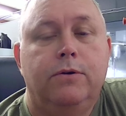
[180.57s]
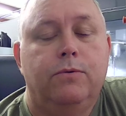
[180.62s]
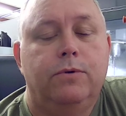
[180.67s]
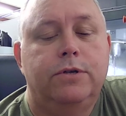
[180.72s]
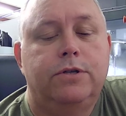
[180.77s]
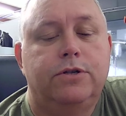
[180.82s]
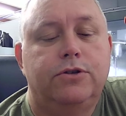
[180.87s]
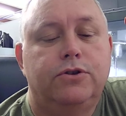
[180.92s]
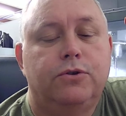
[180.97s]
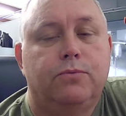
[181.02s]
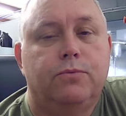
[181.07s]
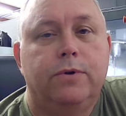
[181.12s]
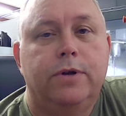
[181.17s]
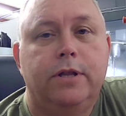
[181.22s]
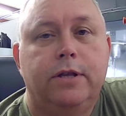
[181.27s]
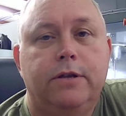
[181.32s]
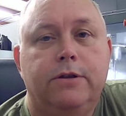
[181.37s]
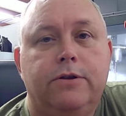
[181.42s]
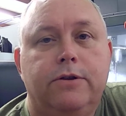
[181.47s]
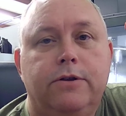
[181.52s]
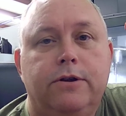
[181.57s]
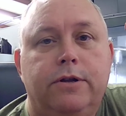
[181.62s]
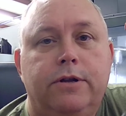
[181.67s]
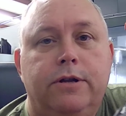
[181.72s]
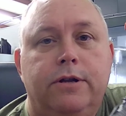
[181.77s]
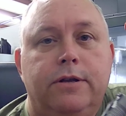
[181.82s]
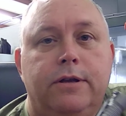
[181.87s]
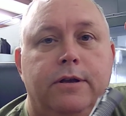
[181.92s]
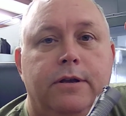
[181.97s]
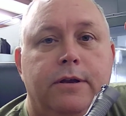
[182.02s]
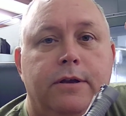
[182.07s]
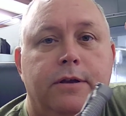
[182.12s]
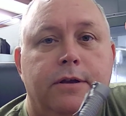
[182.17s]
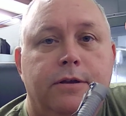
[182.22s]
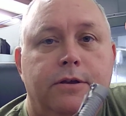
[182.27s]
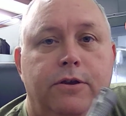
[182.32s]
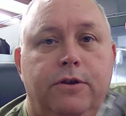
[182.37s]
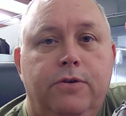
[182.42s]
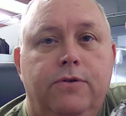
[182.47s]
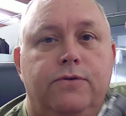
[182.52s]
which is a really good
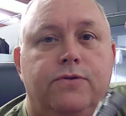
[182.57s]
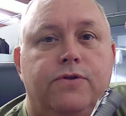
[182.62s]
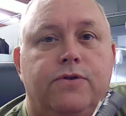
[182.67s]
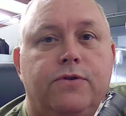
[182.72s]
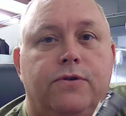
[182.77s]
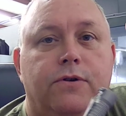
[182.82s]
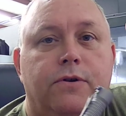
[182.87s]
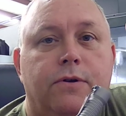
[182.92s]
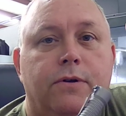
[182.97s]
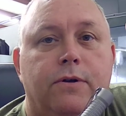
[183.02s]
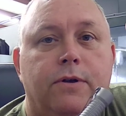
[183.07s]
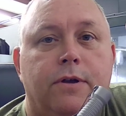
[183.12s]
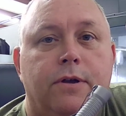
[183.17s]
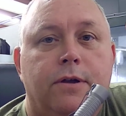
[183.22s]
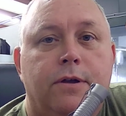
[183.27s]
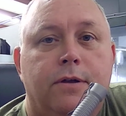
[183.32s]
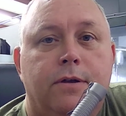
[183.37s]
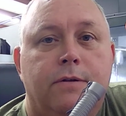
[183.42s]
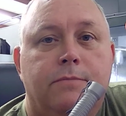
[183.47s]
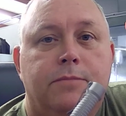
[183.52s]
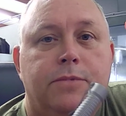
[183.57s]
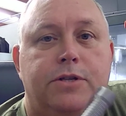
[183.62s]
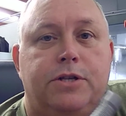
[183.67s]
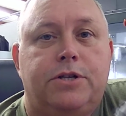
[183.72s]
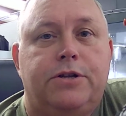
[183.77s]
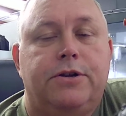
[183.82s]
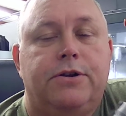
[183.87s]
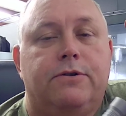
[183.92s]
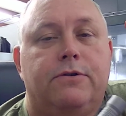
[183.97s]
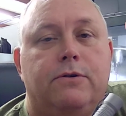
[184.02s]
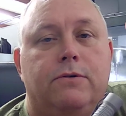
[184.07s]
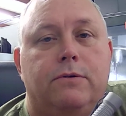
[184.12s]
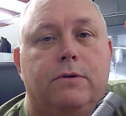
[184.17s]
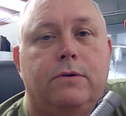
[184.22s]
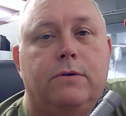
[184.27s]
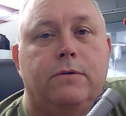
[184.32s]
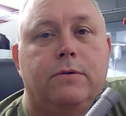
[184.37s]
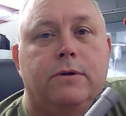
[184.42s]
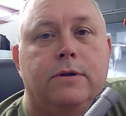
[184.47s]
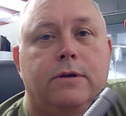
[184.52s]
user
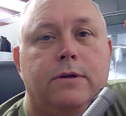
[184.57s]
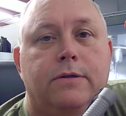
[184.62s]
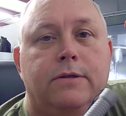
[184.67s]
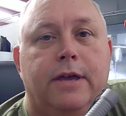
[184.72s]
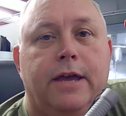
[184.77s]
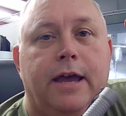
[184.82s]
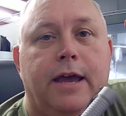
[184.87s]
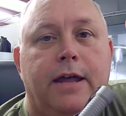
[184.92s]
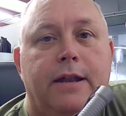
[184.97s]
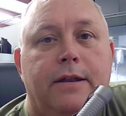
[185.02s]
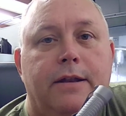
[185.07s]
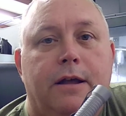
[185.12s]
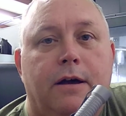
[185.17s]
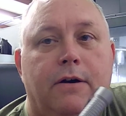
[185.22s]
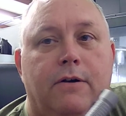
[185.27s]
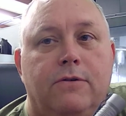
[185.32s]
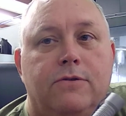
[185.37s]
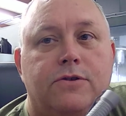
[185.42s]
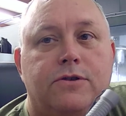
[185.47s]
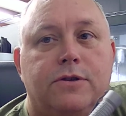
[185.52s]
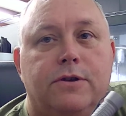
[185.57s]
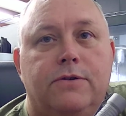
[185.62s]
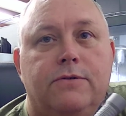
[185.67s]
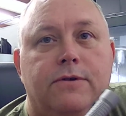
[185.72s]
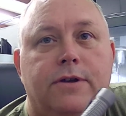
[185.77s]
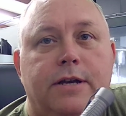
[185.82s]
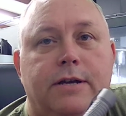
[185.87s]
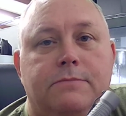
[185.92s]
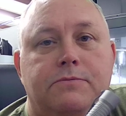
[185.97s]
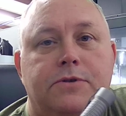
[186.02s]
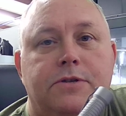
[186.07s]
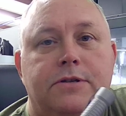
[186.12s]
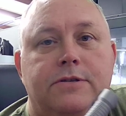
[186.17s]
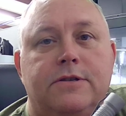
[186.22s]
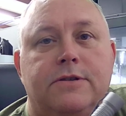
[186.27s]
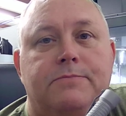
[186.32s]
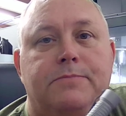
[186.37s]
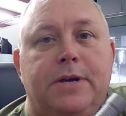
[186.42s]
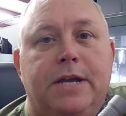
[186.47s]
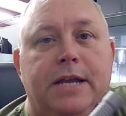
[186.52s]
material that also helps
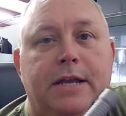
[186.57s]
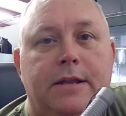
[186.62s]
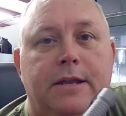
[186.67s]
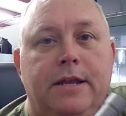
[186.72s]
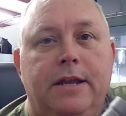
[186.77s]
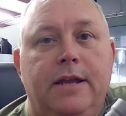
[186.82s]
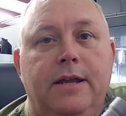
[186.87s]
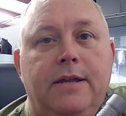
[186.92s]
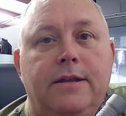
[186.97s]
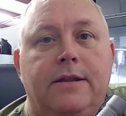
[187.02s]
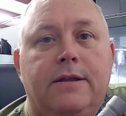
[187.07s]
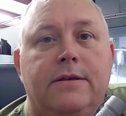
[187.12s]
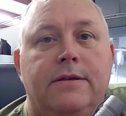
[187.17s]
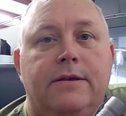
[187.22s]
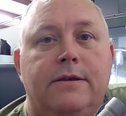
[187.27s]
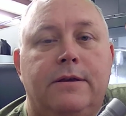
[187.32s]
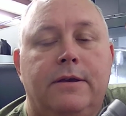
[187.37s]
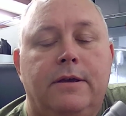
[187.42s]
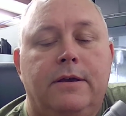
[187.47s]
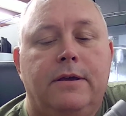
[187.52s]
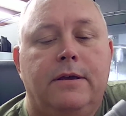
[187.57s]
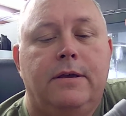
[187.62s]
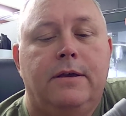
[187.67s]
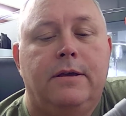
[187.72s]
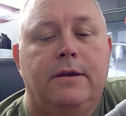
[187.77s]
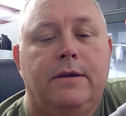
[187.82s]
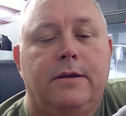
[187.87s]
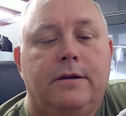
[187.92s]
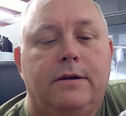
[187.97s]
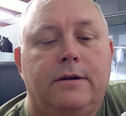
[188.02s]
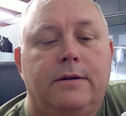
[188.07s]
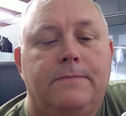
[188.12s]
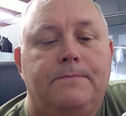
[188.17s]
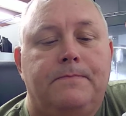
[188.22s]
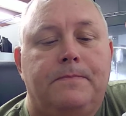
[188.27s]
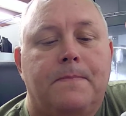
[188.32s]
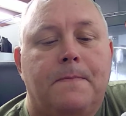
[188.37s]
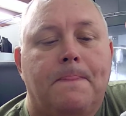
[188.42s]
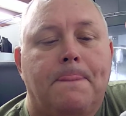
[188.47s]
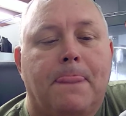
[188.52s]
dissipate heat.
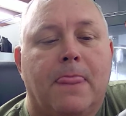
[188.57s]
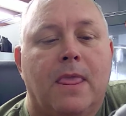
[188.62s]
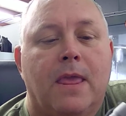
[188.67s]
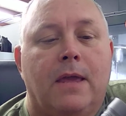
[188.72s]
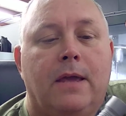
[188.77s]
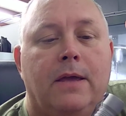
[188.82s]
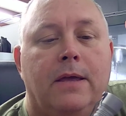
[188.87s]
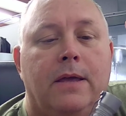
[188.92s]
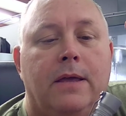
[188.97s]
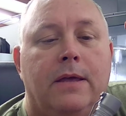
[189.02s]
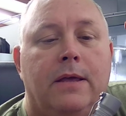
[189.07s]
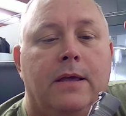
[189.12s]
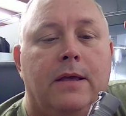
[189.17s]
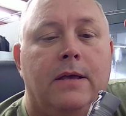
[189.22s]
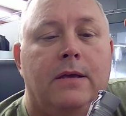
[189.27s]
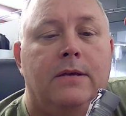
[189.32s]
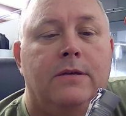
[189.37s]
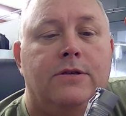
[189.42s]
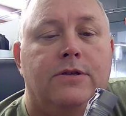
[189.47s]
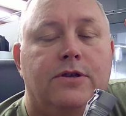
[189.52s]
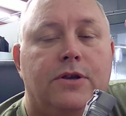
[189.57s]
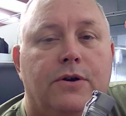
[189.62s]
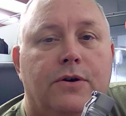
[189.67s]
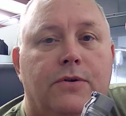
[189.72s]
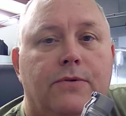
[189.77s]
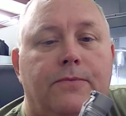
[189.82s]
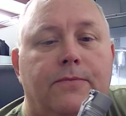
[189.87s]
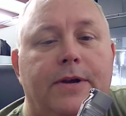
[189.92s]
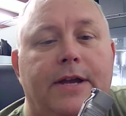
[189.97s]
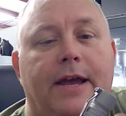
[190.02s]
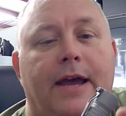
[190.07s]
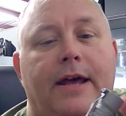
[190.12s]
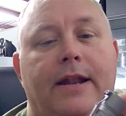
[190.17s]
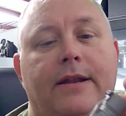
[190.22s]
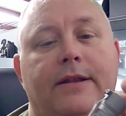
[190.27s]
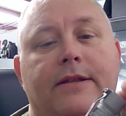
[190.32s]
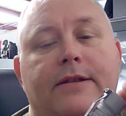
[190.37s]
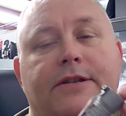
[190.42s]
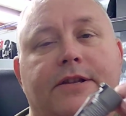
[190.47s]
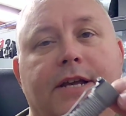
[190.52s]
Um, so we
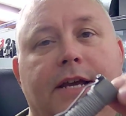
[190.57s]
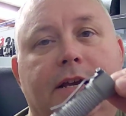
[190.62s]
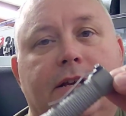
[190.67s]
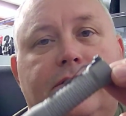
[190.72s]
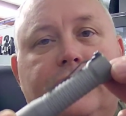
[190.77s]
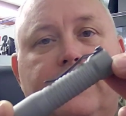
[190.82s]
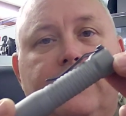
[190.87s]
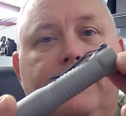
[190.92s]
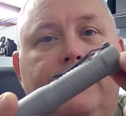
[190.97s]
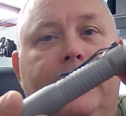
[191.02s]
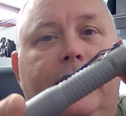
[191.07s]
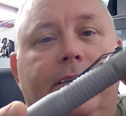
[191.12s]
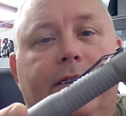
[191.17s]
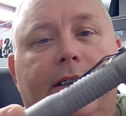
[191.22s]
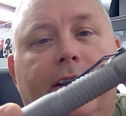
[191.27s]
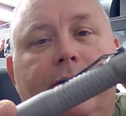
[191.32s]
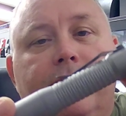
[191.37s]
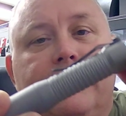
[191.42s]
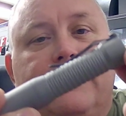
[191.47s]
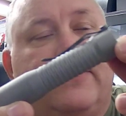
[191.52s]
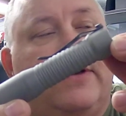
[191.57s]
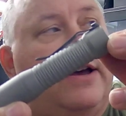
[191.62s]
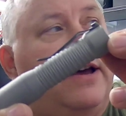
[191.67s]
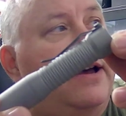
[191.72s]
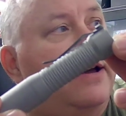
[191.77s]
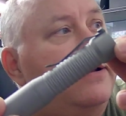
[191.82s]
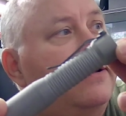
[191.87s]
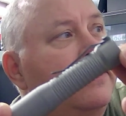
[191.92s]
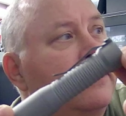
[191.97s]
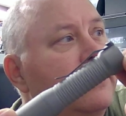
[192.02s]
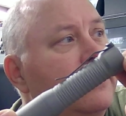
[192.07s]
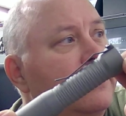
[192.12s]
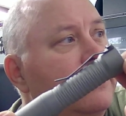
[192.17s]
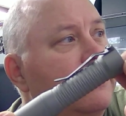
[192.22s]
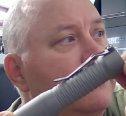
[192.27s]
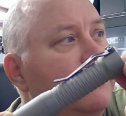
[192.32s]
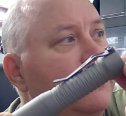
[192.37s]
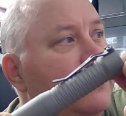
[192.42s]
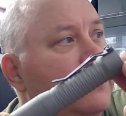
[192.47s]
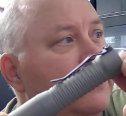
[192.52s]
added the texture around the outside.
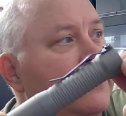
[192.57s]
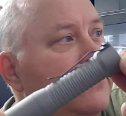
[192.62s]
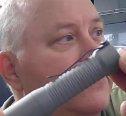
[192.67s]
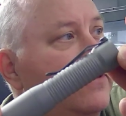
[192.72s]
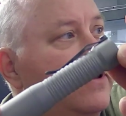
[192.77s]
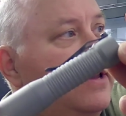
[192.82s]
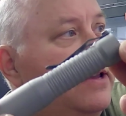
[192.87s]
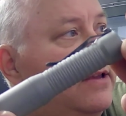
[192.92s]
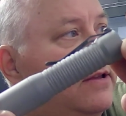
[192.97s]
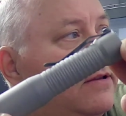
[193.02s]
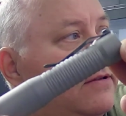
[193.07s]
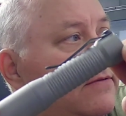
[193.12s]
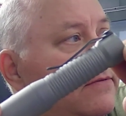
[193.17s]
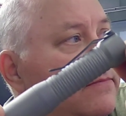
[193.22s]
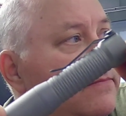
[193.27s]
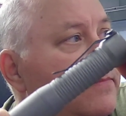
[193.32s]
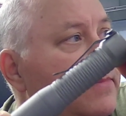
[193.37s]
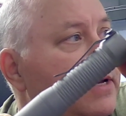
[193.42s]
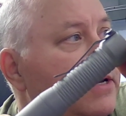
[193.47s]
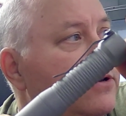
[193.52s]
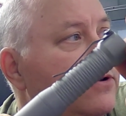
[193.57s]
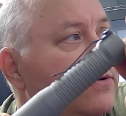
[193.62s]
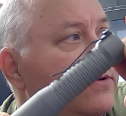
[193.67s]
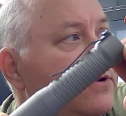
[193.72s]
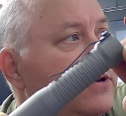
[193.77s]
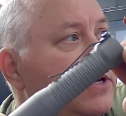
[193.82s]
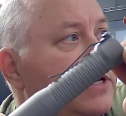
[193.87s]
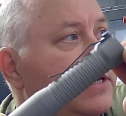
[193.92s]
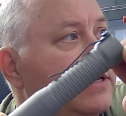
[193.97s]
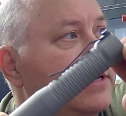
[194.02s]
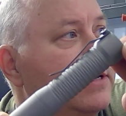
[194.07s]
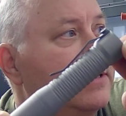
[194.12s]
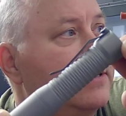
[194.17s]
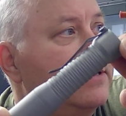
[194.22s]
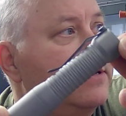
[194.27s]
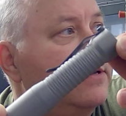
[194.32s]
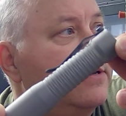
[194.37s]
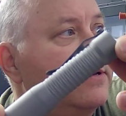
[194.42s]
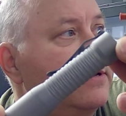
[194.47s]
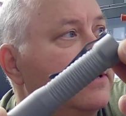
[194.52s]
You can see, make sure you can see
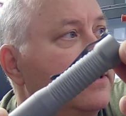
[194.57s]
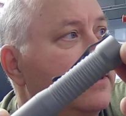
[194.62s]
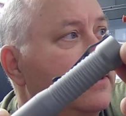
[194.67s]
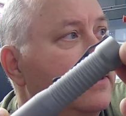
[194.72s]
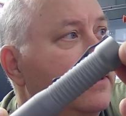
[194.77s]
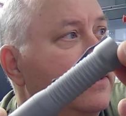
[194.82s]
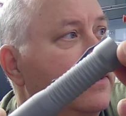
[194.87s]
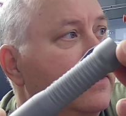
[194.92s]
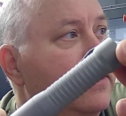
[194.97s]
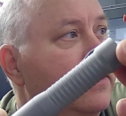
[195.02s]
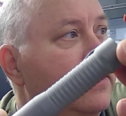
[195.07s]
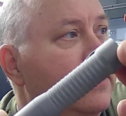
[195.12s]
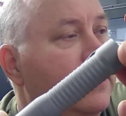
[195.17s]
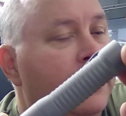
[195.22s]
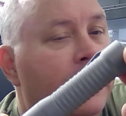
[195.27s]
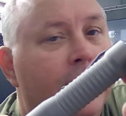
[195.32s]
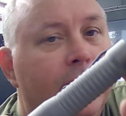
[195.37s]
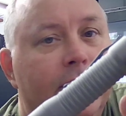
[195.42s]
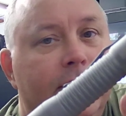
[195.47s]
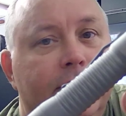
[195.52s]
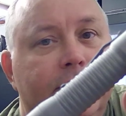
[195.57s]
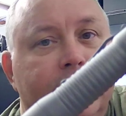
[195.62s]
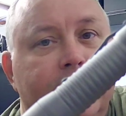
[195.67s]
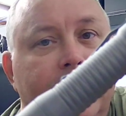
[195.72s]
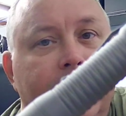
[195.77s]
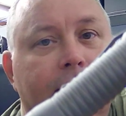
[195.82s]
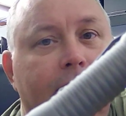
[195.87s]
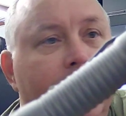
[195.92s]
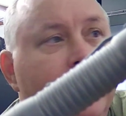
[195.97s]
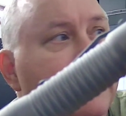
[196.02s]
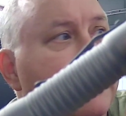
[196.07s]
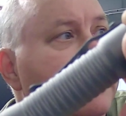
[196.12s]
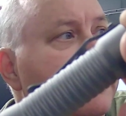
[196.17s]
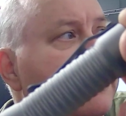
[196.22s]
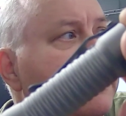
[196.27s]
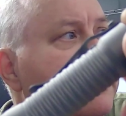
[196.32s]
this. It is a